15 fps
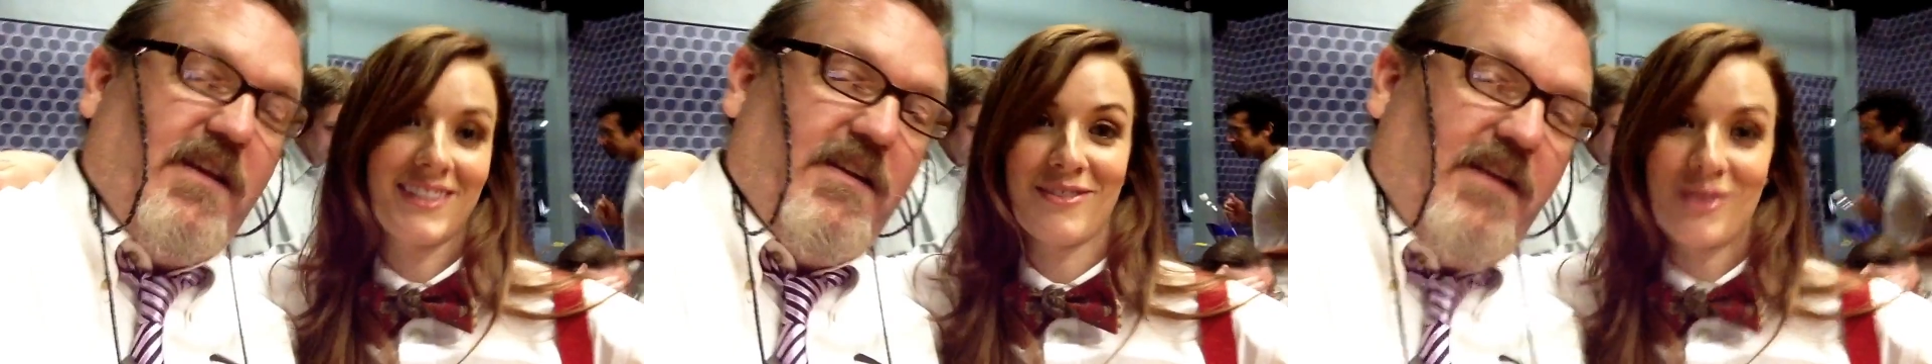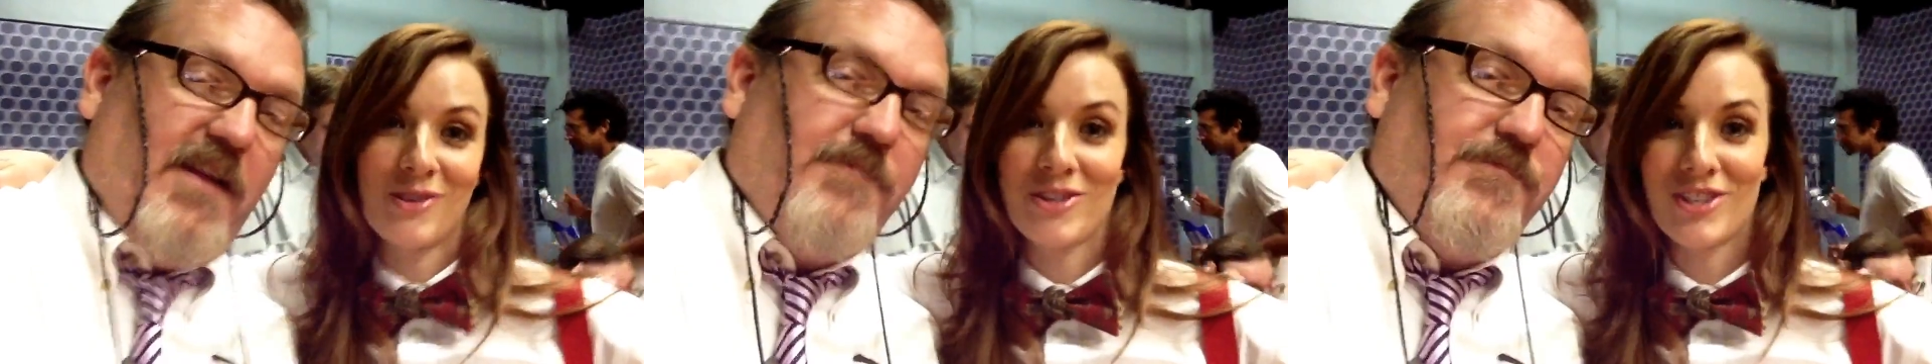in the
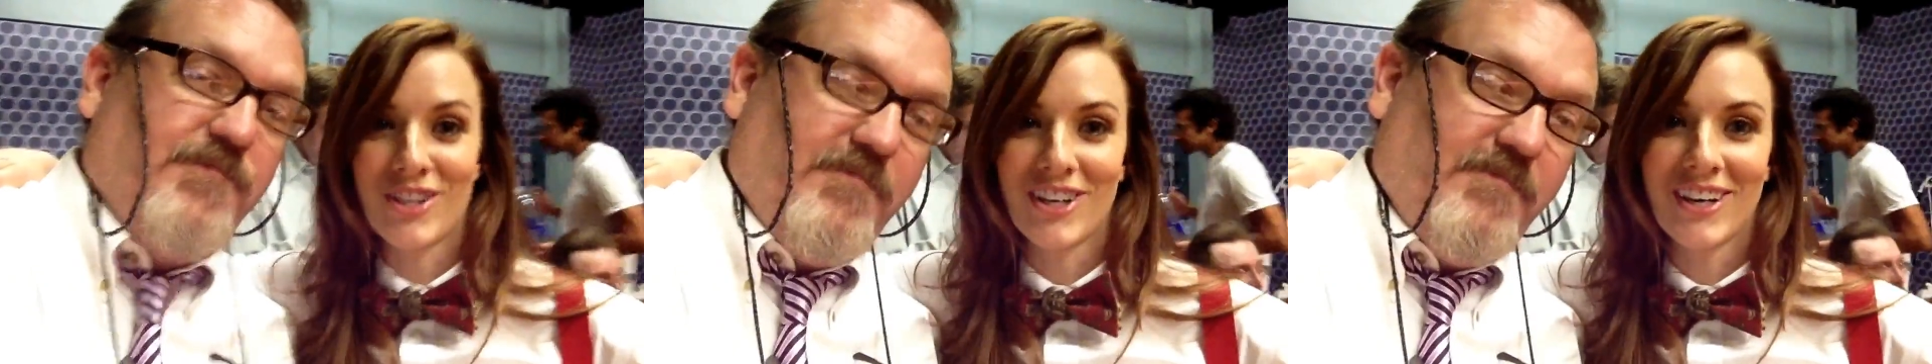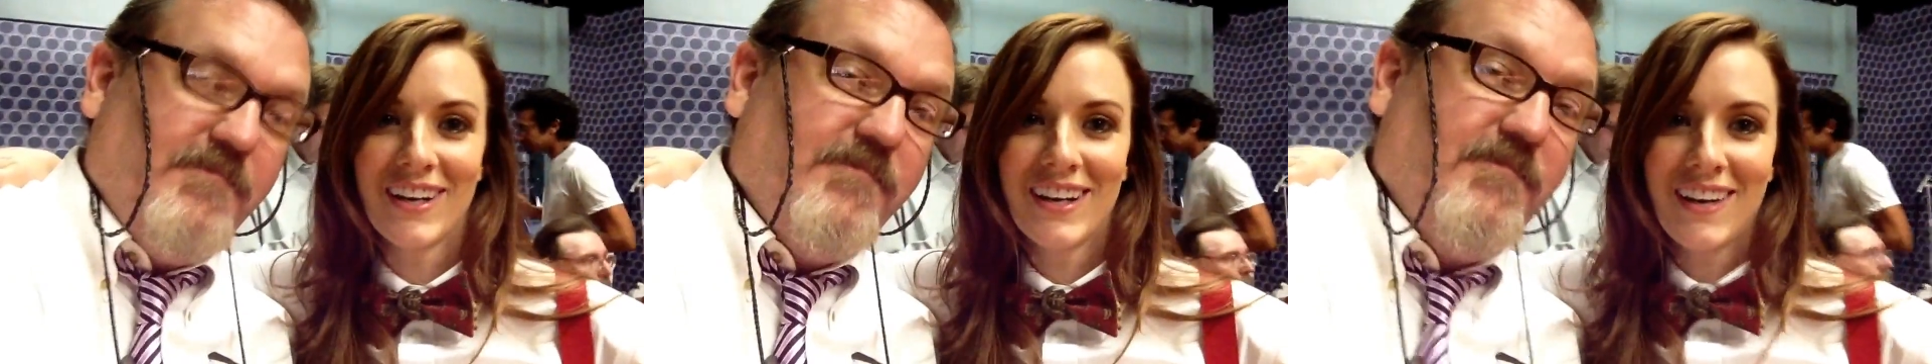
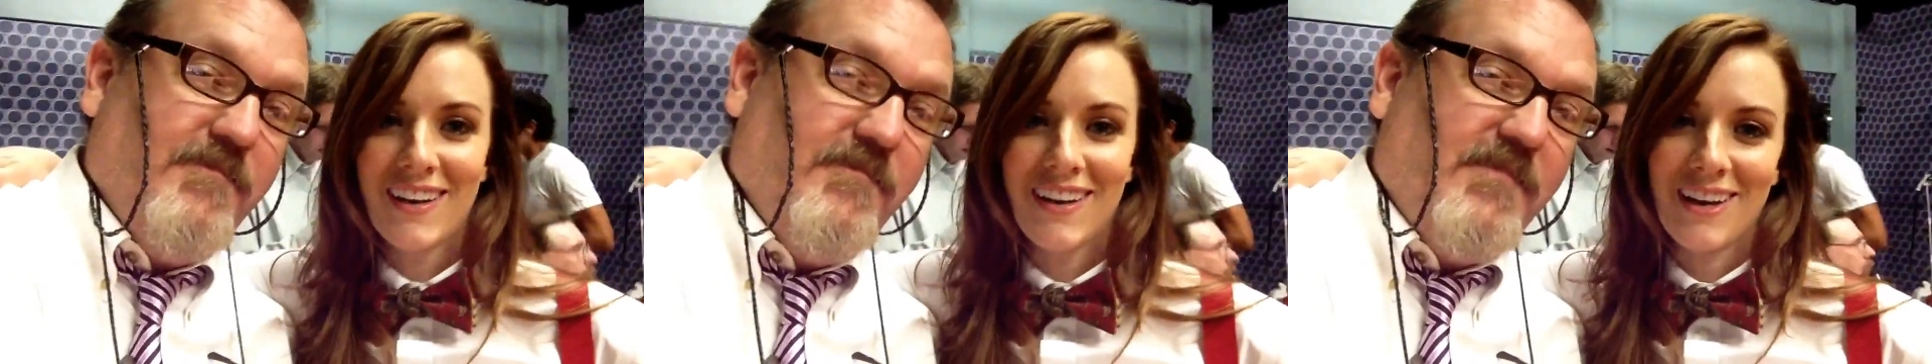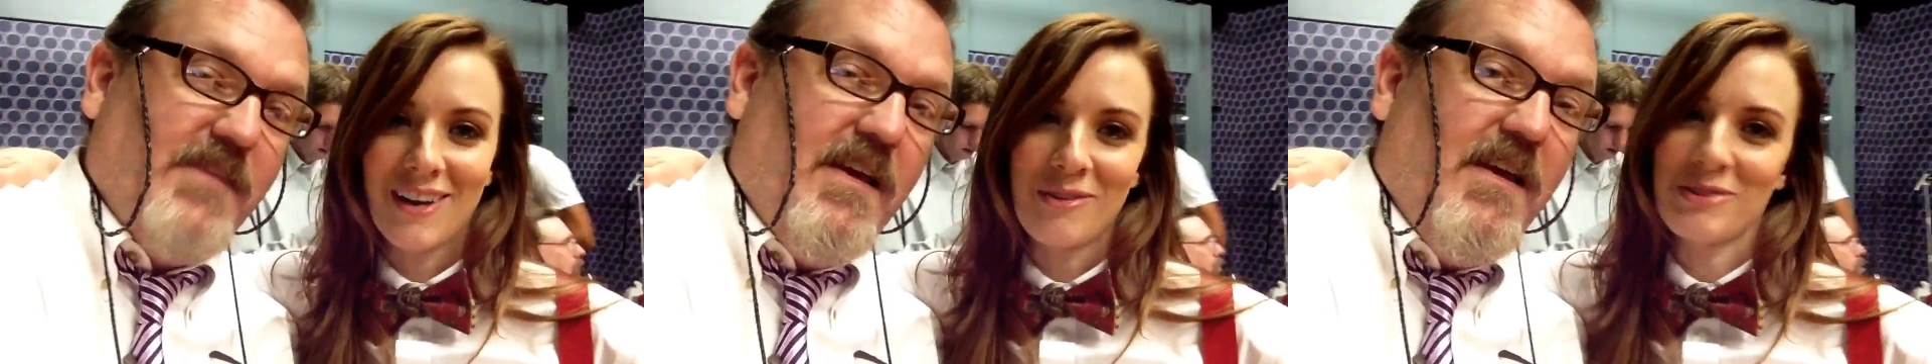future,
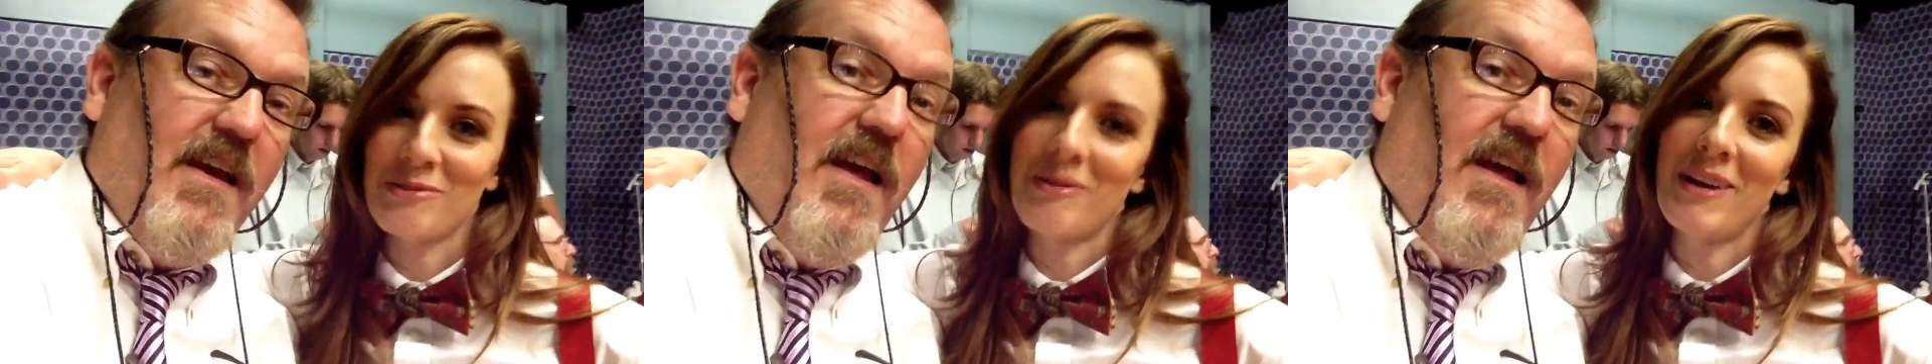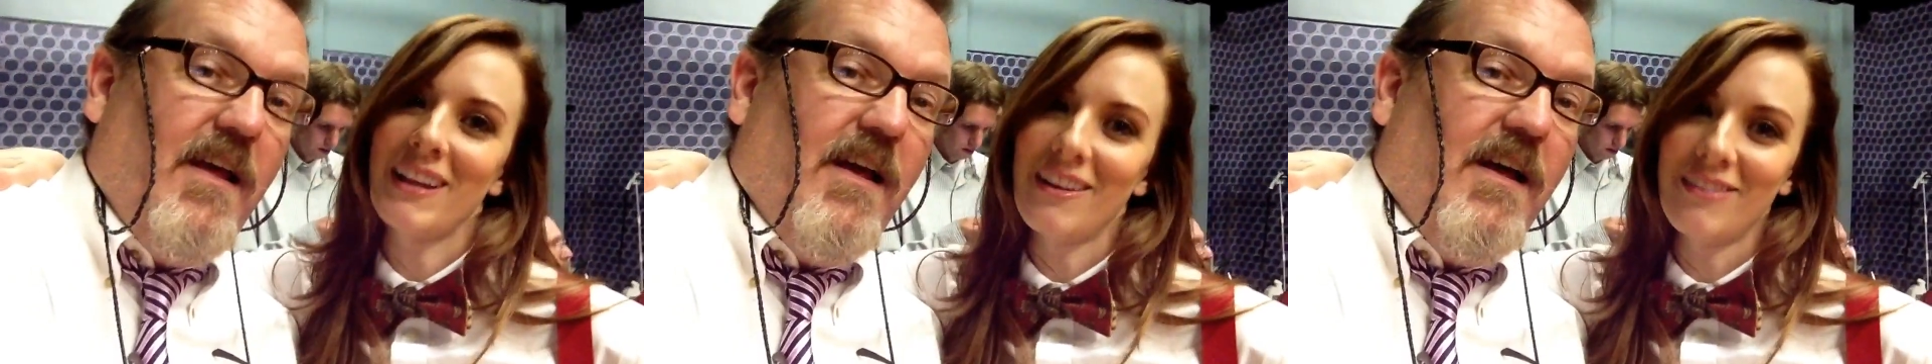was one of
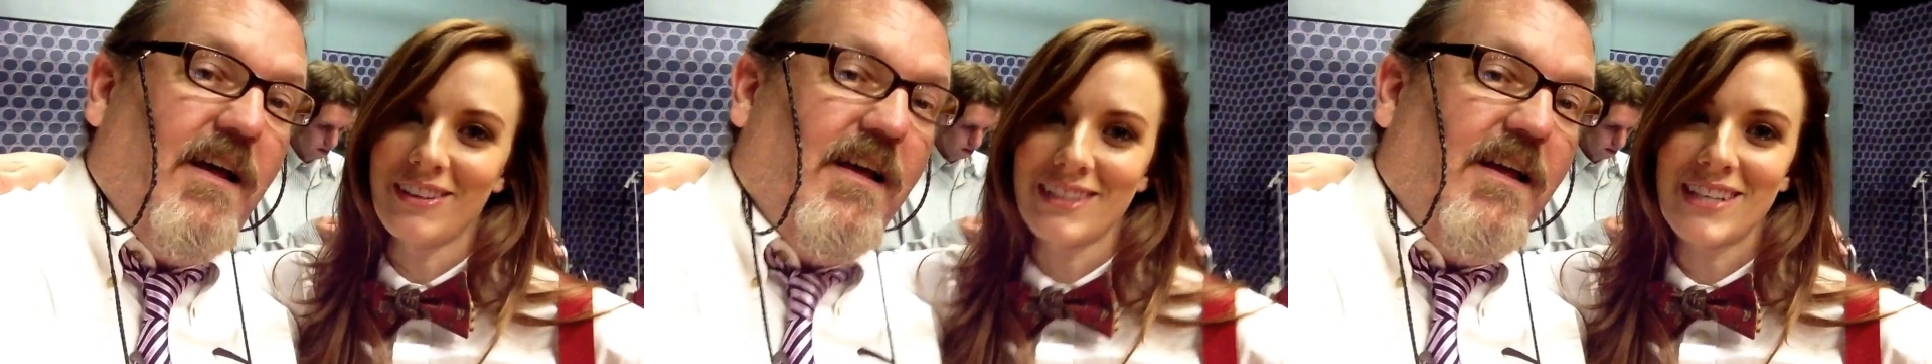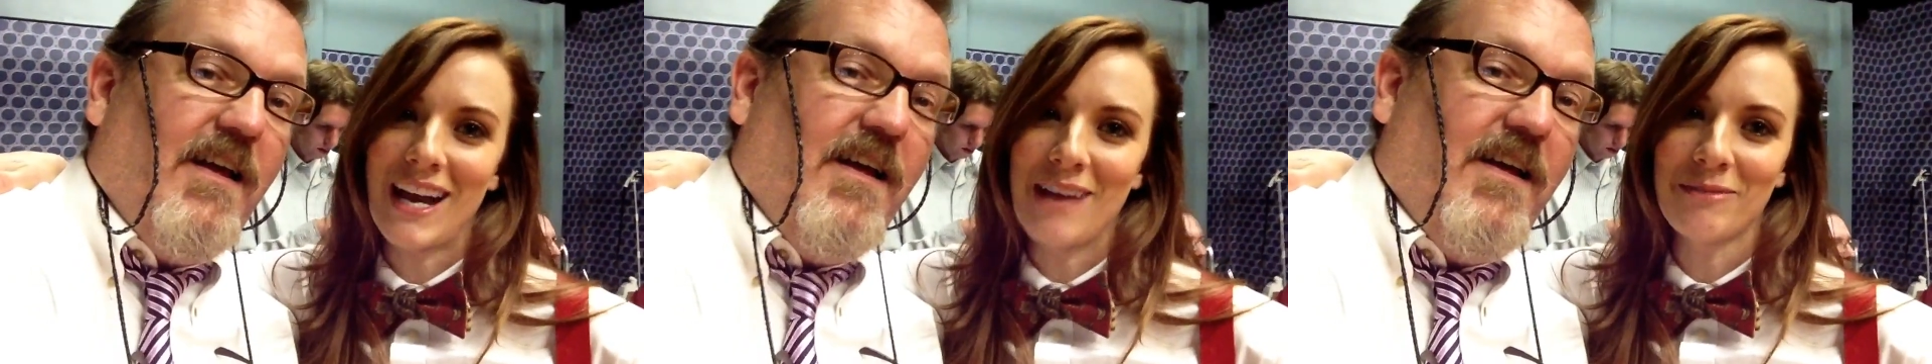my lovely
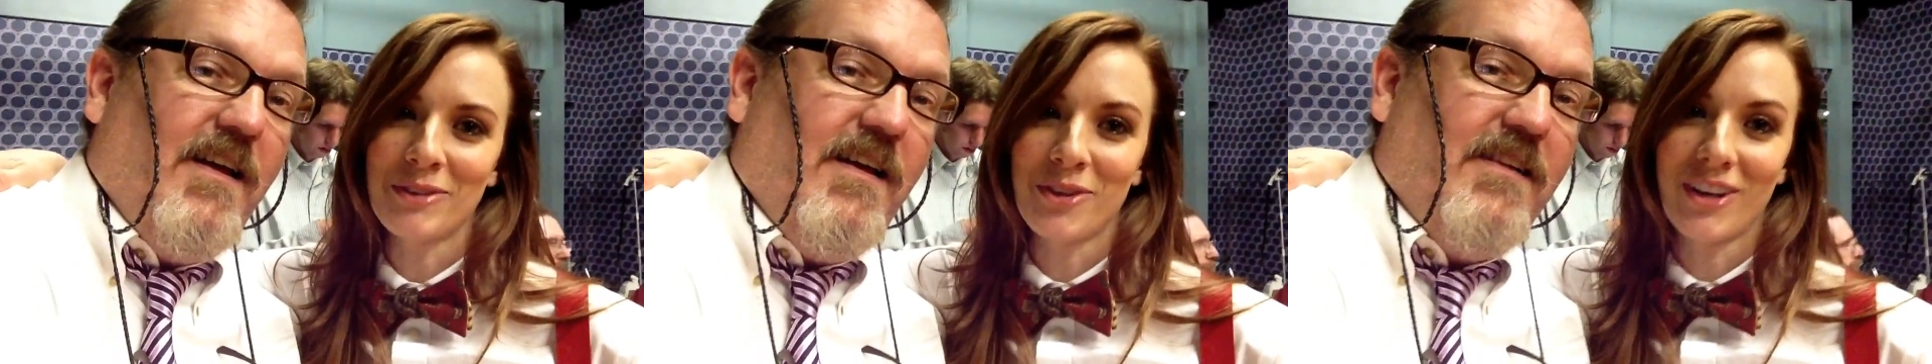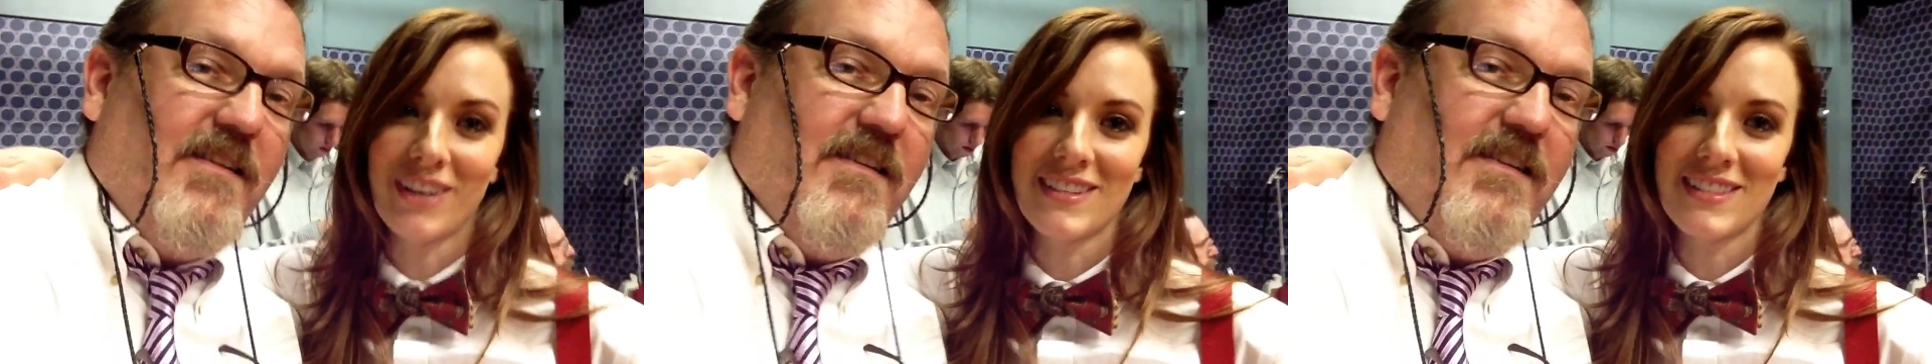Time Lords,